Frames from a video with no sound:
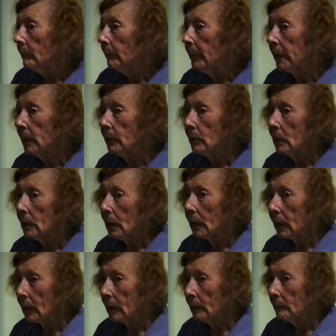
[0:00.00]
big
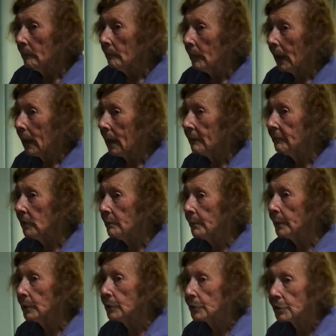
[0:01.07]
heavy
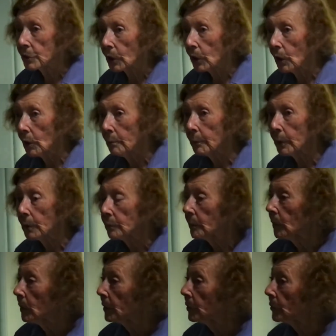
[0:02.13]
boots clomp on
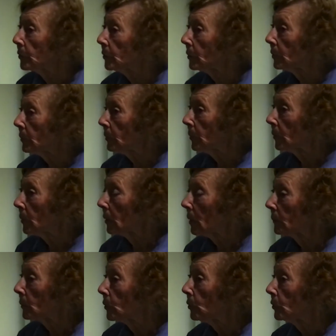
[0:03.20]
my door.
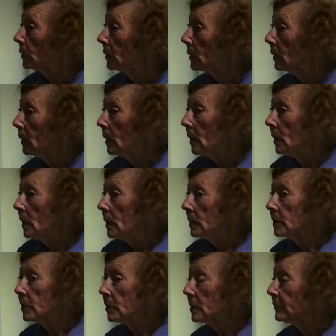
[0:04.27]
I'm cooking
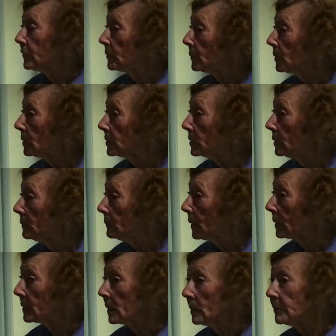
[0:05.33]
tea for my
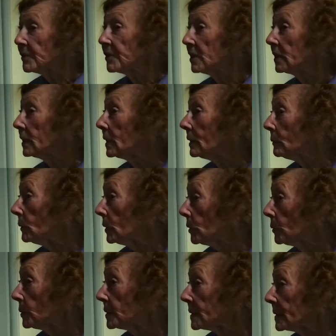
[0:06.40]
brother. I'm singing, we
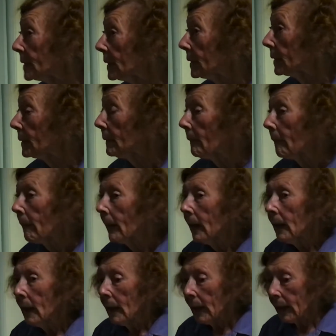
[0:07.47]
always sang.
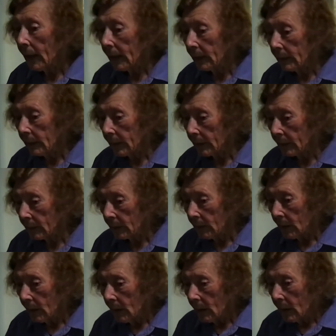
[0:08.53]
And
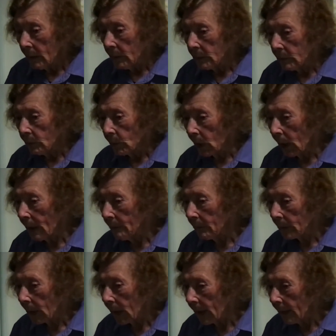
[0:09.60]

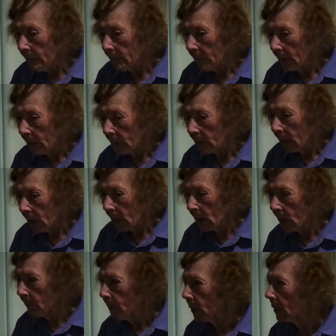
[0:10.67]
clump, clump,
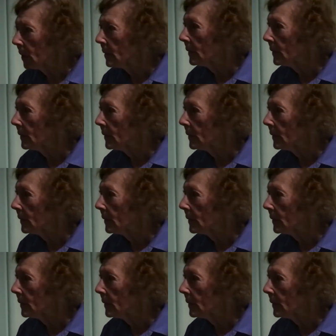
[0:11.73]
anybody